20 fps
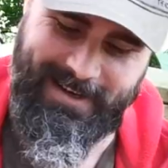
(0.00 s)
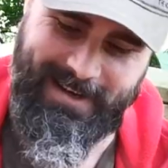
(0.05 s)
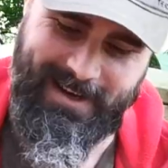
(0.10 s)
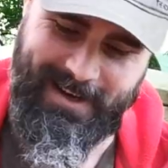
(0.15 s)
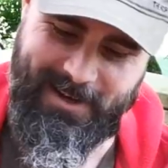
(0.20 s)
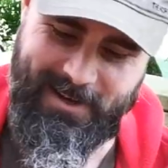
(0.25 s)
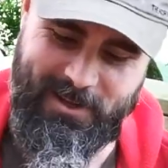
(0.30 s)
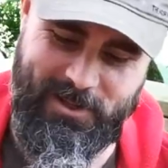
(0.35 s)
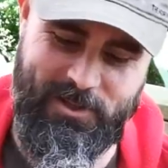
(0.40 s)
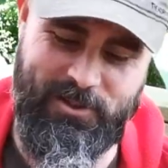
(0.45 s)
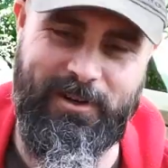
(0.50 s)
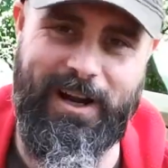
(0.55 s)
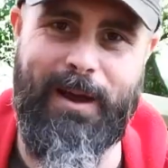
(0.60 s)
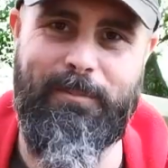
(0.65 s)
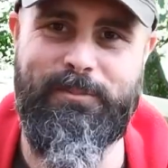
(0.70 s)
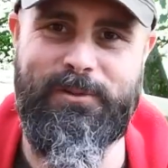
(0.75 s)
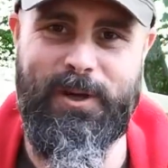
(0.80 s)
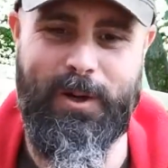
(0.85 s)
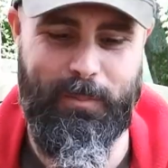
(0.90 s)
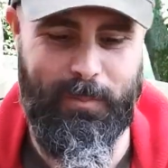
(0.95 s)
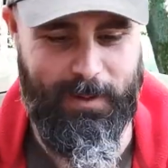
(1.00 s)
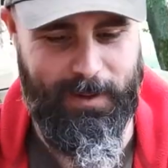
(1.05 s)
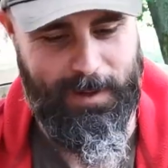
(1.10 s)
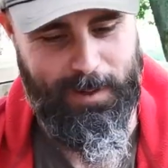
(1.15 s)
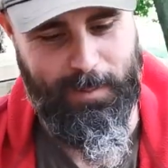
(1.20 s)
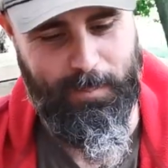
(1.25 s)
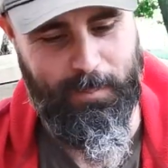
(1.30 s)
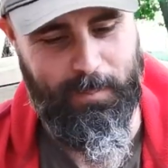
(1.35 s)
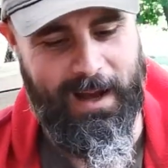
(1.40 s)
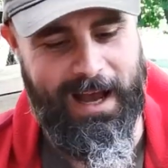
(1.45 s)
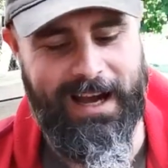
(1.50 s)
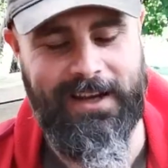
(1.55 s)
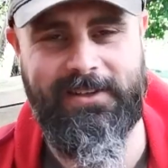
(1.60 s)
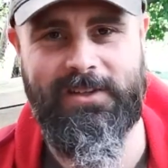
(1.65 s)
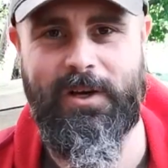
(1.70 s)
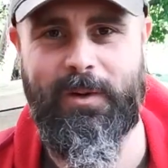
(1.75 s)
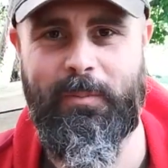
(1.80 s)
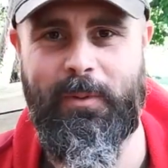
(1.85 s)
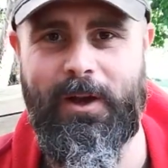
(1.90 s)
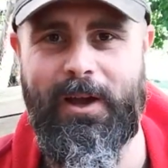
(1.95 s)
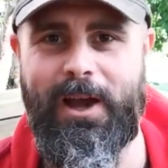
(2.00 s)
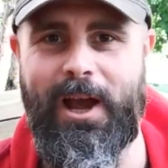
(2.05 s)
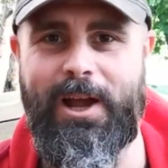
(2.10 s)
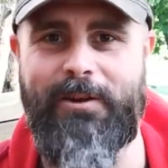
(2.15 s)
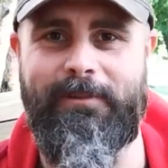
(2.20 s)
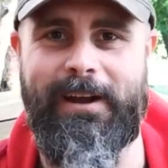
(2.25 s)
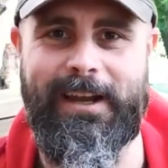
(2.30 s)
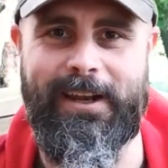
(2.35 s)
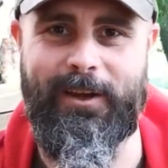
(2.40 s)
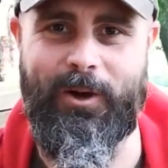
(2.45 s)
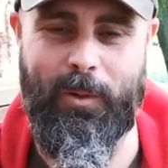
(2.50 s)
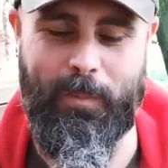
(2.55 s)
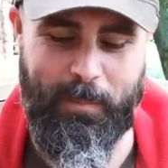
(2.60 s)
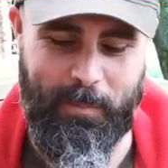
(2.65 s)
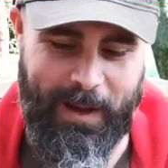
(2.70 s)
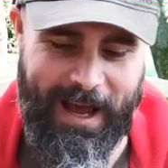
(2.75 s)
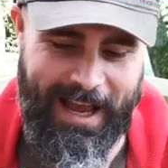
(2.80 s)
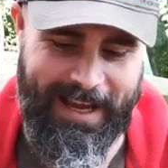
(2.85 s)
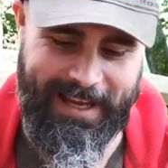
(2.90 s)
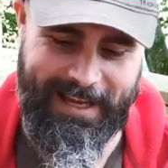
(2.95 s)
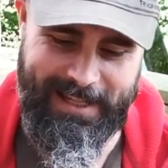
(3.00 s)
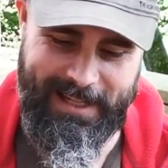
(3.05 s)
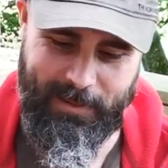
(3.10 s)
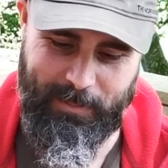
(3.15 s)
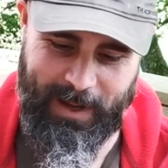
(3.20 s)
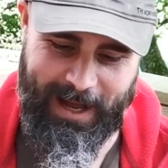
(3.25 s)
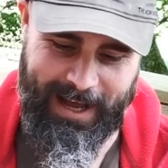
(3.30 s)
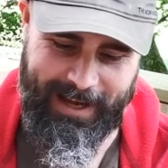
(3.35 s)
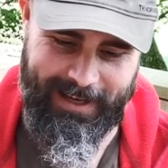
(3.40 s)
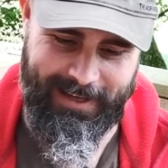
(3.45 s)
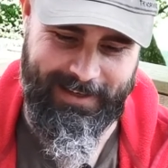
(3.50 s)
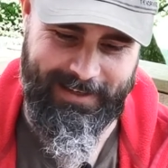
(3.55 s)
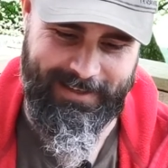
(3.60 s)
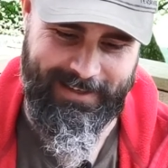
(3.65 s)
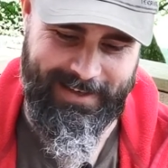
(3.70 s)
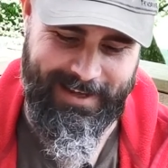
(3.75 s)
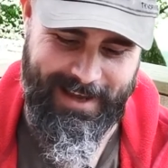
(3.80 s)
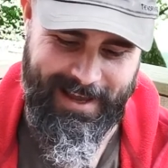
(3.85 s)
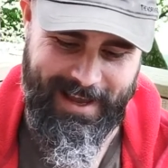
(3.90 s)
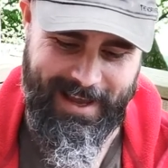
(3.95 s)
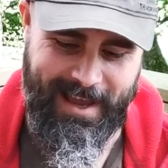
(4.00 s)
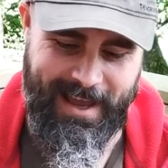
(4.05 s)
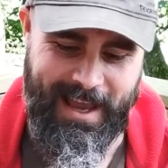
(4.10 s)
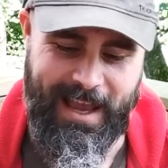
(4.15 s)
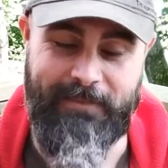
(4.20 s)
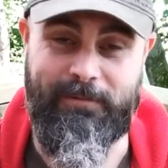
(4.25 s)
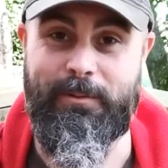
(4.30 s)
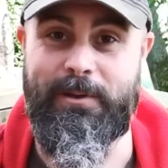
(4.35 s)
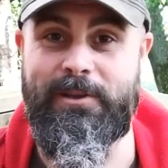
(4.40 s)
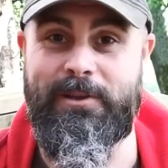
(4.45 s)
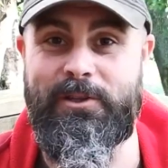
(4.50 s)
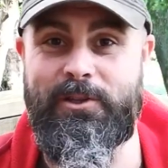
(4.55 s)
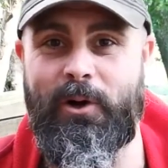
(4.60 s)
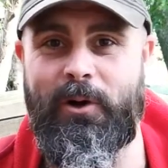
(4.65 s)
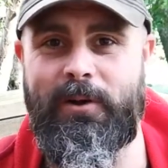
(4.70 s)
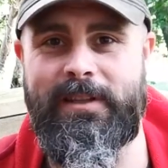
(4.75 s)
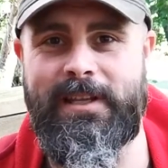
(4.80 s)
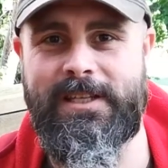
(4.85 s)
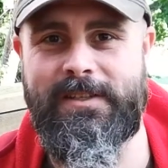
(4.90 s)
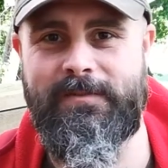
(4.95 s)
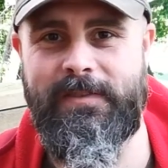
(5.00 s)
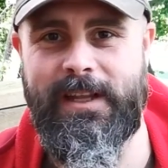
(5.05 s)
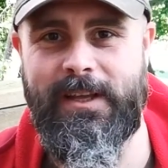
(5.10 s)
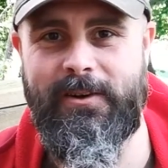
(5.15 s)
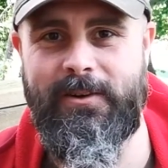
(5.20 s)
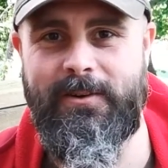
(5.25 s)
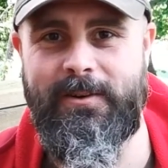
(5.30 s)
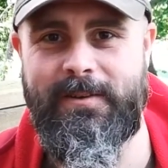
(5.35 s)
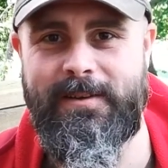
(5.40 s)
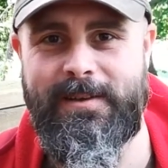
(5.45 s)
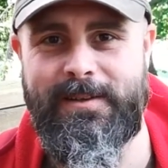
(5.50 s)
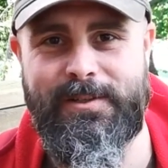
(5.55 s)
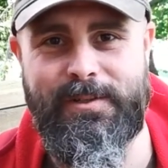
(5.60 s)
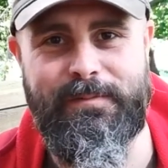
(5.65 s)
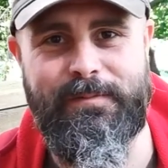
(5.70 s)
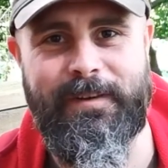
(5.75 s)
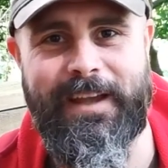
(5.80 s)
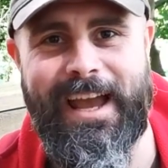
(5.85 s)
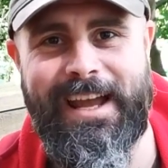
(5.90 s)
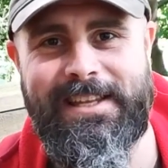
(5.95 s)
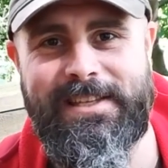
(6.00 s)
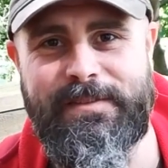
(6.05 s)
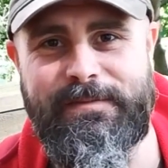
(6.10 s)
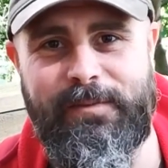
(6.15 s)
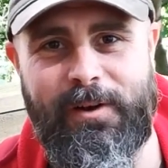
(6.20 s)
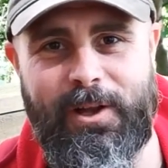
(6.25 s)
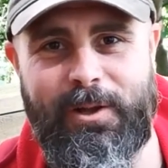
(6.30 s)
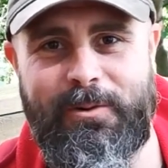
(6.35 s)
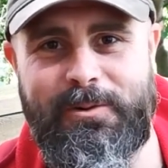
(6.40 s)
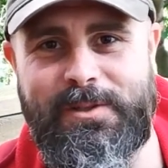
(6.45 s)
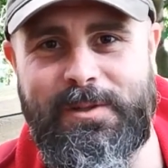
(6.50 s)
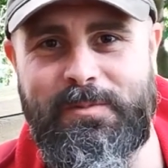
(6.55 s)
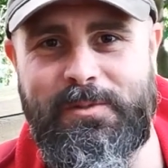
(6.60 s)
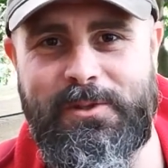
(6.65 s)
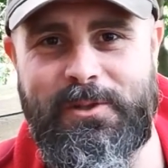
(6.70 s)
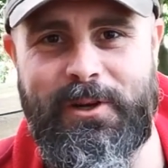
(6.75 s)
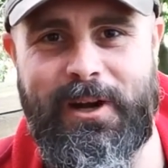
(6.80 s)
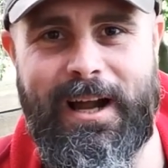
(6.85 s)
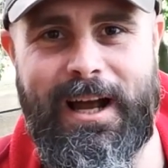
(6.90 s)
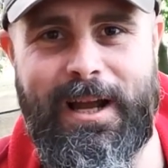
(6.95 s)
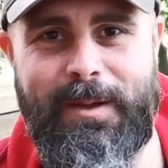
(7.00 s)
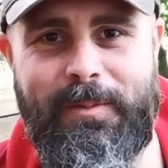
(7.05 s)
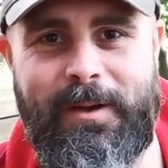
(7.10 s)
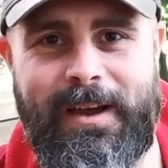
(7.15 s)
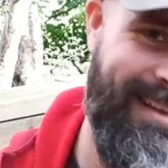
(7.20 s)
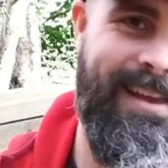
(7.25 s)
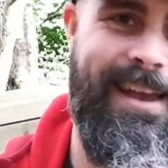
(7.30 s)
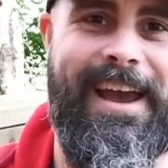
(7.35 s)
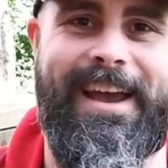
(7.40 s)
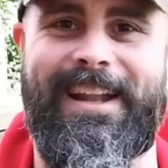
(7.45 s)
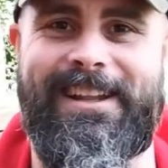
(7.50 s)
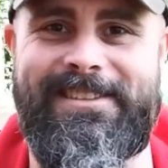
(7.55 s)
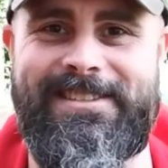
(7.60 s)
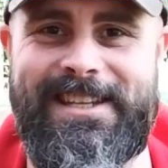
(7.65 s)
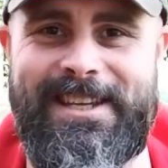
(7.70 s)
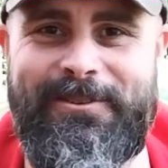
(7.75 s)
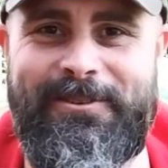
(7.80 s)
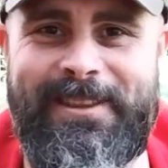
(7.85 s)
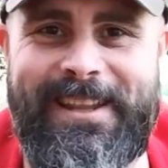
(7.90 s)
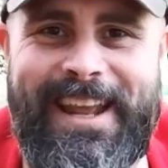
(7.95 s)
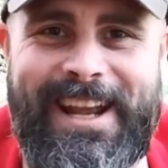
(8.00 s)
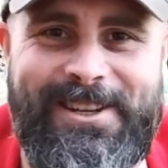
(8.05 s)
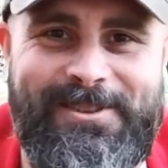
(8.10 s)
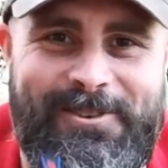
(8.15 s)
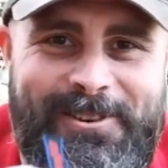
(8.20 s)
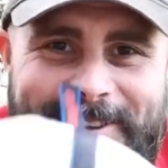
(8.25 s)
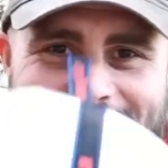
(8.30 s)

Strapped up, packed up, and ready to go back in the bag. If you enjoyed this video, don't forget to follow or subscribe, and I'll see you in the next one.